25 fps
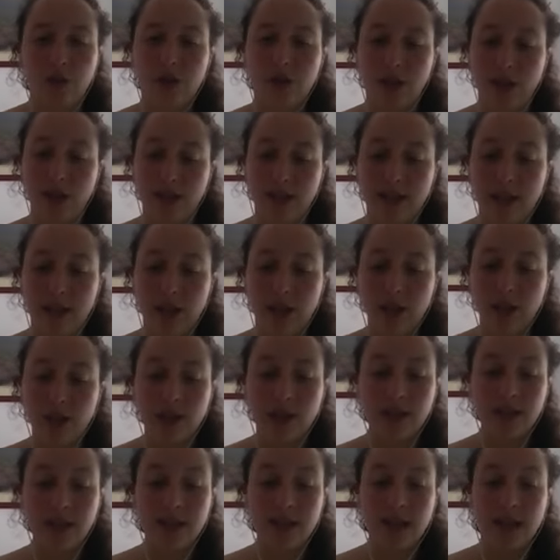
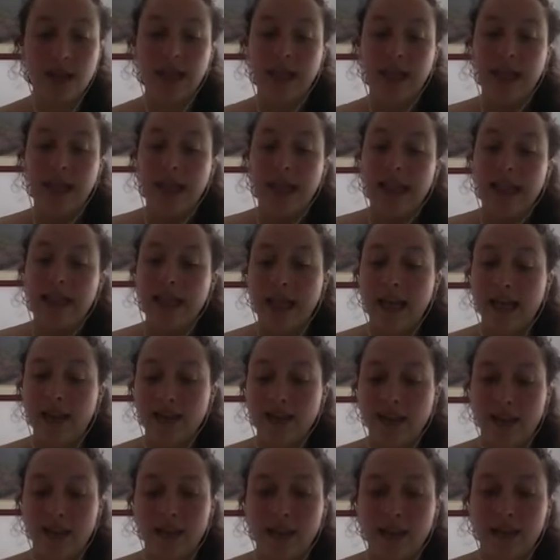organizations that
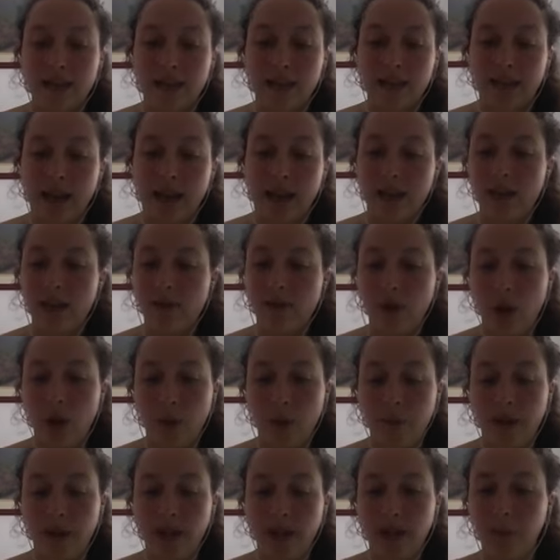uh, are
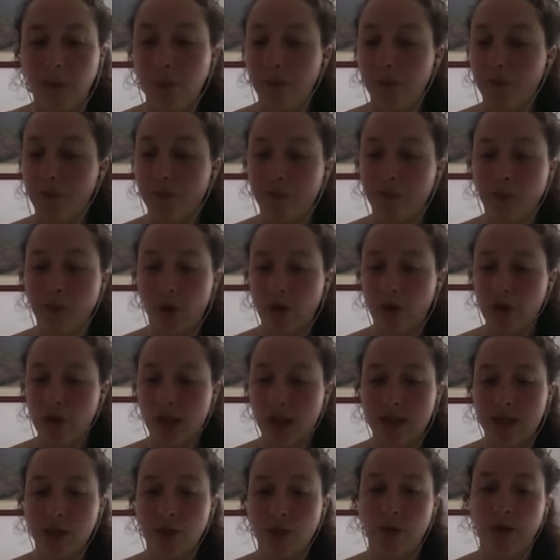developing
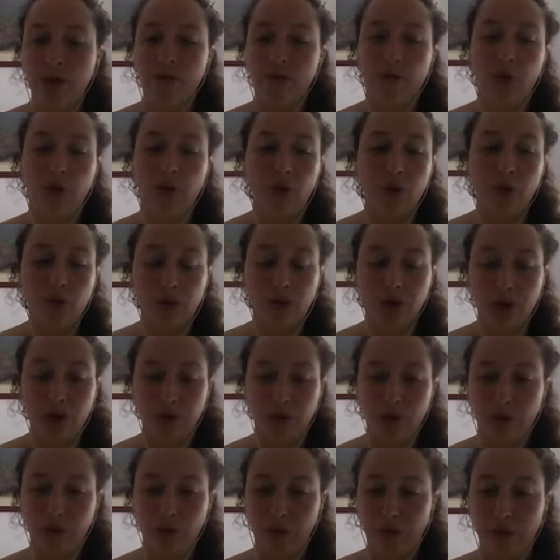projects with
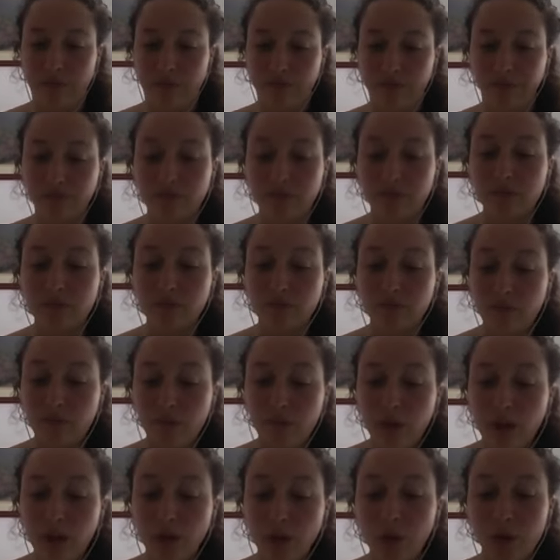rural,
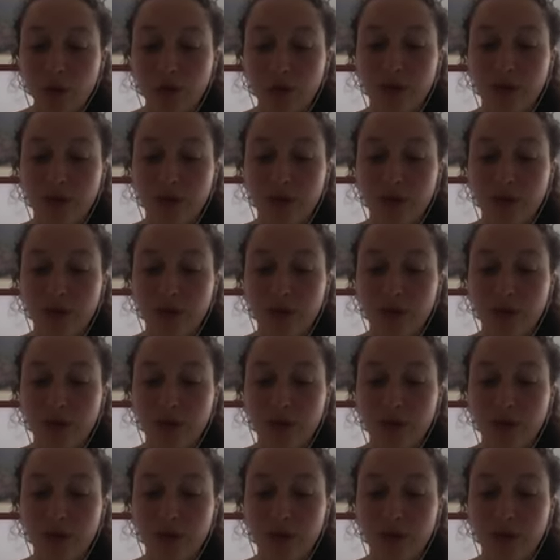rural